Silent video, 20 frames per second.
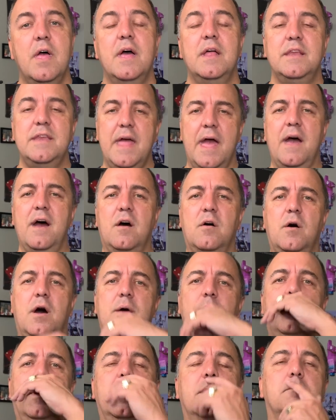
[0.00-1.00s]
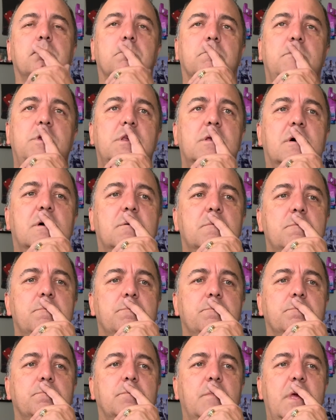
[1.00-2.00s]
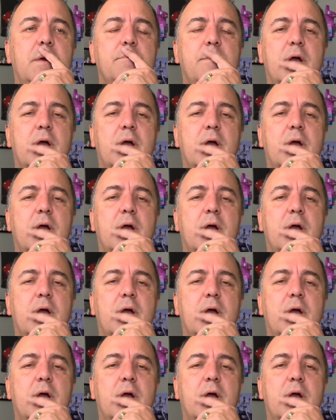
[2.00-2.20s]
Now I'm like, it might